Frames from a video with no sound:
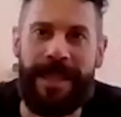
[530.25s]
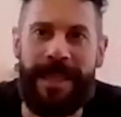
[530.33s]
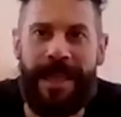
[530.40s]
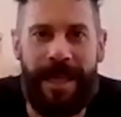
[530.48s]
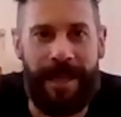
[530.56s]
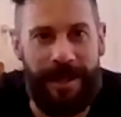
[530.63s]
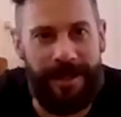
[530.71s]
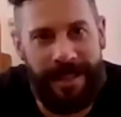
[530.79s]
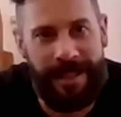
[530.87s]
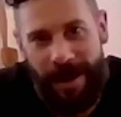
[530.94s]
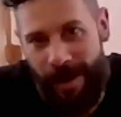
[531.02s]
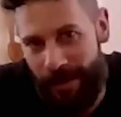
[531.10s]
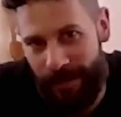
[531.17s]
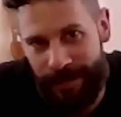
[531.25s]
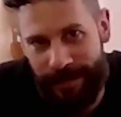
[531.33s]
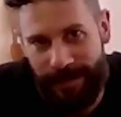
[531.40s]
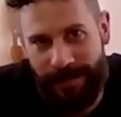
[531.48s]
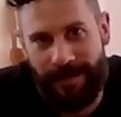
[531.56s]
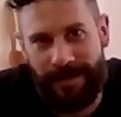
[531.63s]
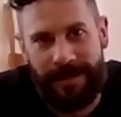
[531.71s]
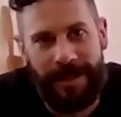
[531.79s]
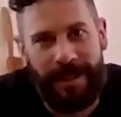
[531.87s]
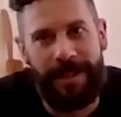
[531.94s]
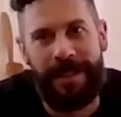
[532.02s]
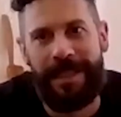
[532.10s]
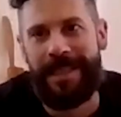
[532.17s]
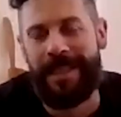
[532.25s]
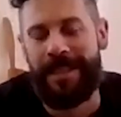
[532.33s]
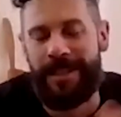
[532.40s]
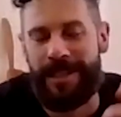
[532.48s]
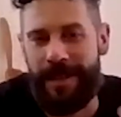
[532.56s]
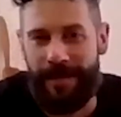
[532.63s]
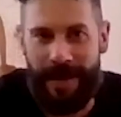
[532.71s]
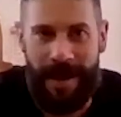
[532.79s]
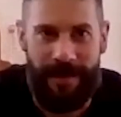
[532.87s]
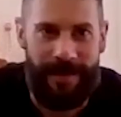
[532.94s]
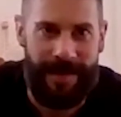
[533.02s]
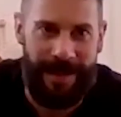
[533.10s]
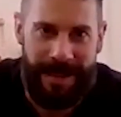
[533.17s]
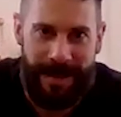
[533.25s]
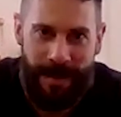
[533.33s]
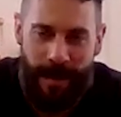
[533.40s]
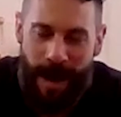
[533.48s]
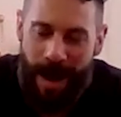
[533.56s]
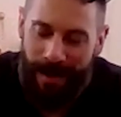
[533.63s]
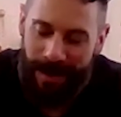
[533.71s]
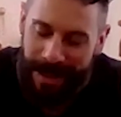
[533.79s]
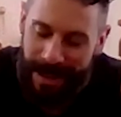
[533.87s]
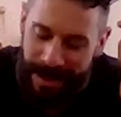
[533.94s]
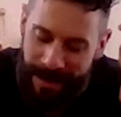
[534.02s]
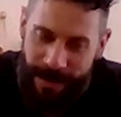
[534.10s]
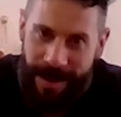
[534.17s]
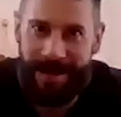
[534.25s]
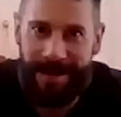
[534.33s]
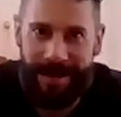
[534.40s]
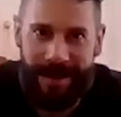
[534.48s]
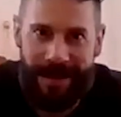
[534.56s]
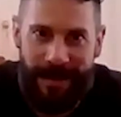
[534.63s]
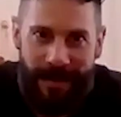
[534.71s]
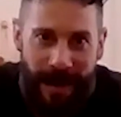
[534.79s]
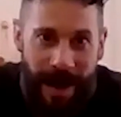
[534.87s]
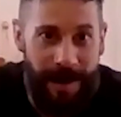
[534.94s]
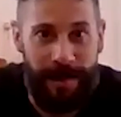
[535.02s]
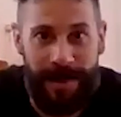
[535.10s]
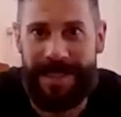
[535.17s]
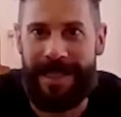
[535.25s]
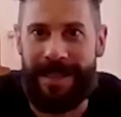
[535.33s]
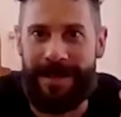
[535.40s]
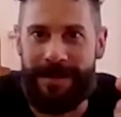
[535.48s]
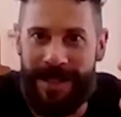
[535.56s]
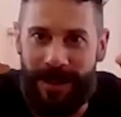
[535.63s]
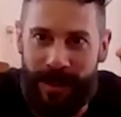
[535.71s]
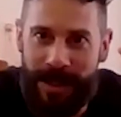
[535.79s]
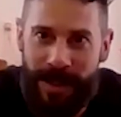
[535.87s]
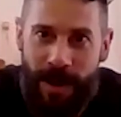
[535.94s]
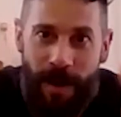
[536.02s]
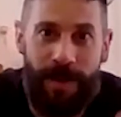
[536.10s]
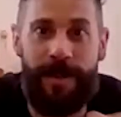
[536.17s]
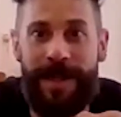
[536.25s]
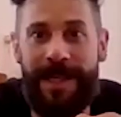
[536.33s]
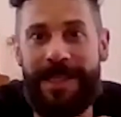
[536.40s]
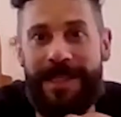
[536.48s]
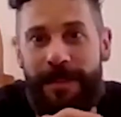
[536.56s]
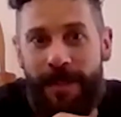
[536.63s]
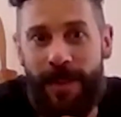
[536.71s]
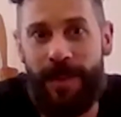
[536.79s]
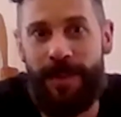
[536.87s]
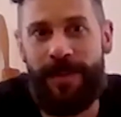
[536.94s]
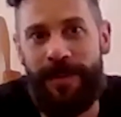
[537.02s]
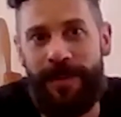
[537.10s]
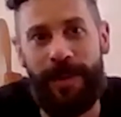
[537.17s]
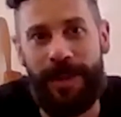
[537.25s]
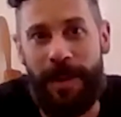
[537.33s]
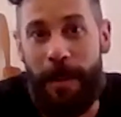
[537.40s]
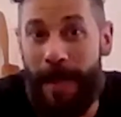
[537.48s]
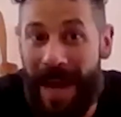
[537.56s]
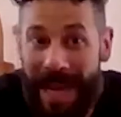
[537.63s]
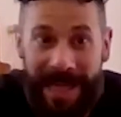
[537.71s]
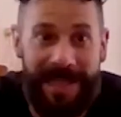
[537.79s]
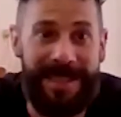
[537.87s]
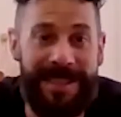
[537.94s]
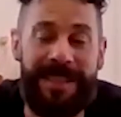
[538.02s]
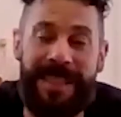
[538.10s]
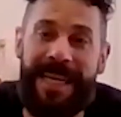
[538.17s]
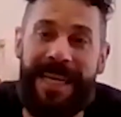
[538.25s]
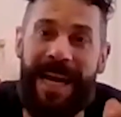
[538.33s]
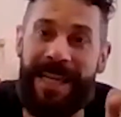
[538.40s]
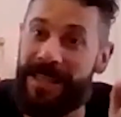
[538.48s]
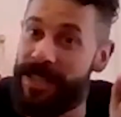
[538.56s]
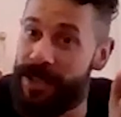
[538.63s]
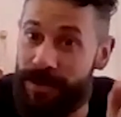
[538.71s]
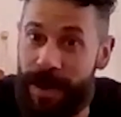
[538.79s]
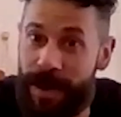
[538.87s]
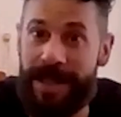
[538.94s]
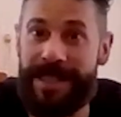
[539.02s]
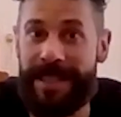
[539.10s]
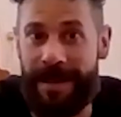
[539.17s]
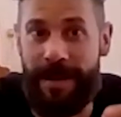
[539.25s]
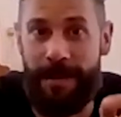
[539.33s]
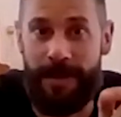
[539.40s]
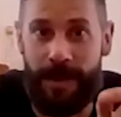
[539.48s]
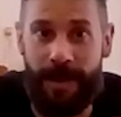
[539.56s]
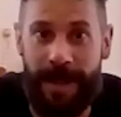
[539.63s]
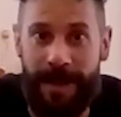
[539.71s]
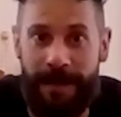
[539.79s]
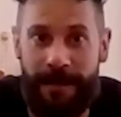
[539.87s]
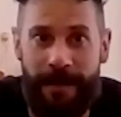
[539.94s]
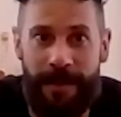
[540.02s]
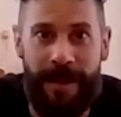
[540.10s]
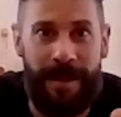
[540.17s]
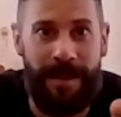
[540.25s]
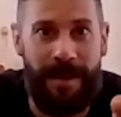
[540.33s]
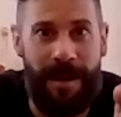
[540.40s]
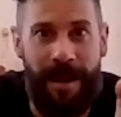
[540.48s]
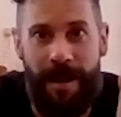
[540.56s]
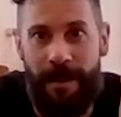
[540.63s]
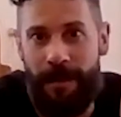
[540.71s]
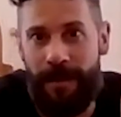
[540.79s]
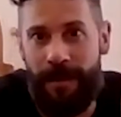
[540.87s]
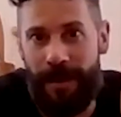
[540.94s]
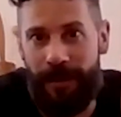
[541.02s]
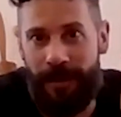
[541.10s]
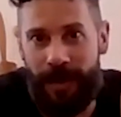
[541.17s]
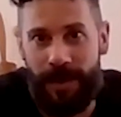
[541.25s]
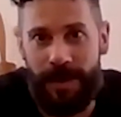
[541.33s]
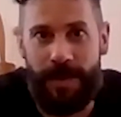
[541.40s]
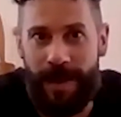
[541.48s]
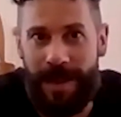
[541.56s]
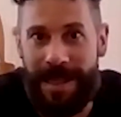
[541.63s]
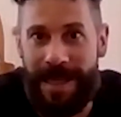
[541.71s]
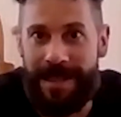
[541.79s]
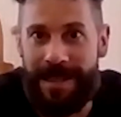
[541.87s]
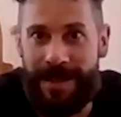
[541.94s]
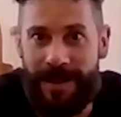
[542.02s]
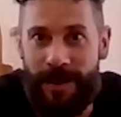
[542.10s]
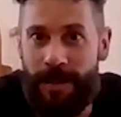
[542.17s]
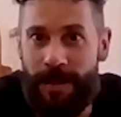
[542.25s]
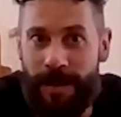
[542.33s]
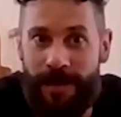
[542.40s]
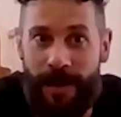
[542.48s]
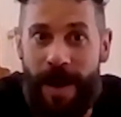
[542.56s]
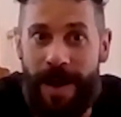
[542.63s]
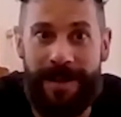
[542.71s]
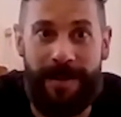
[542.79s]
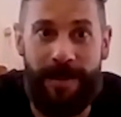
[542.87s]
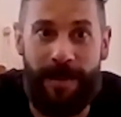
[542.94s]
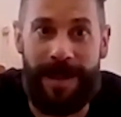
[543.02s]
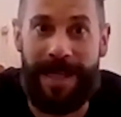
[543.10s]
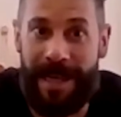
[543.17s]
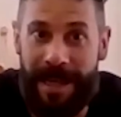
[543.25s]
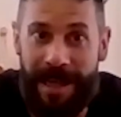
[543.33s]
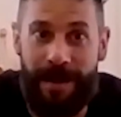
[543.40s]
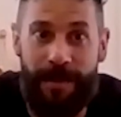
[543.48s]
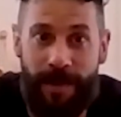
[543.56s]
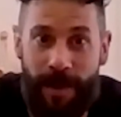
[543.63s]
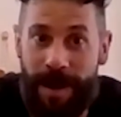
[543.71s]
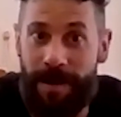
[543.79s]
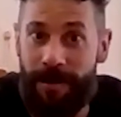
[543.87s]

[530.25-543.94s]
Thank you. So Shift Left is about giving development teams the autonomy to move forward at pace and the trust that comes with it. Of course, we need to provide them with a clear product